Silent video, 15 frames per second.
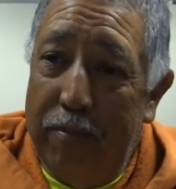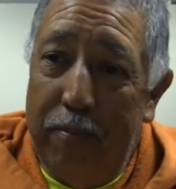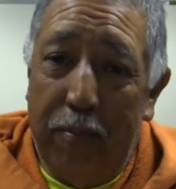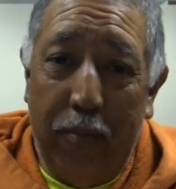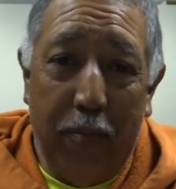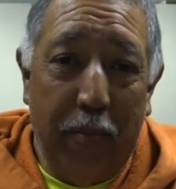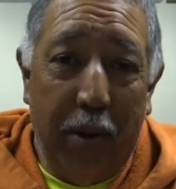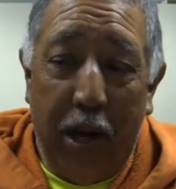
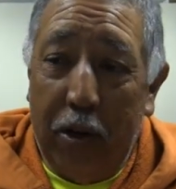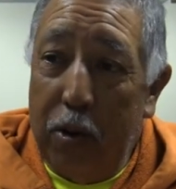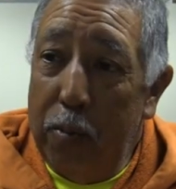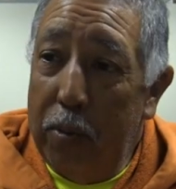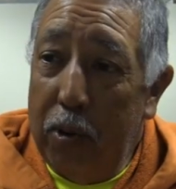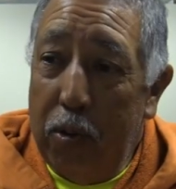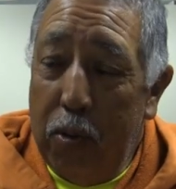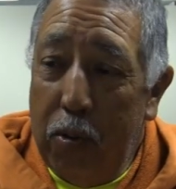Michael
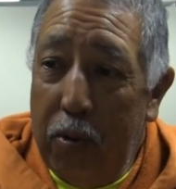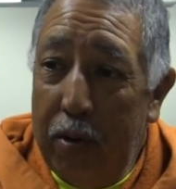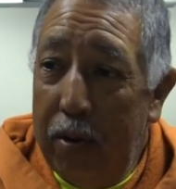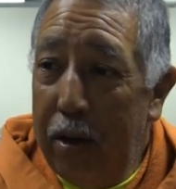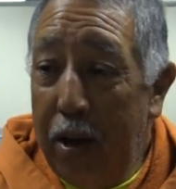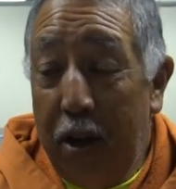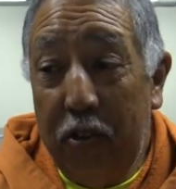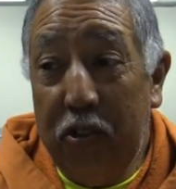
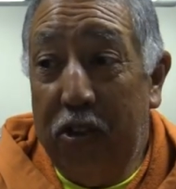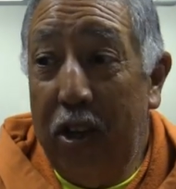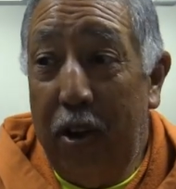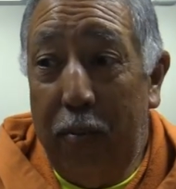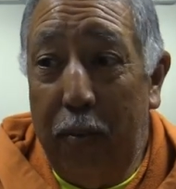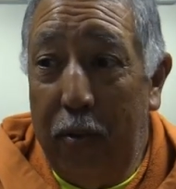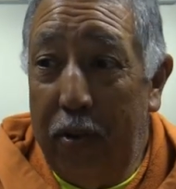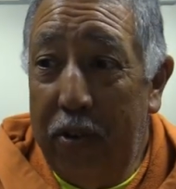McCord, all
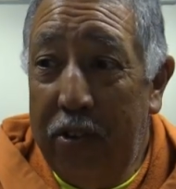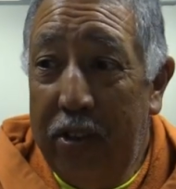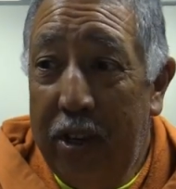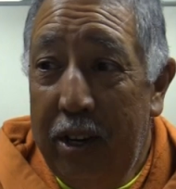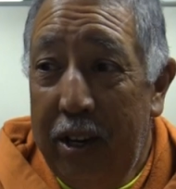sophomores.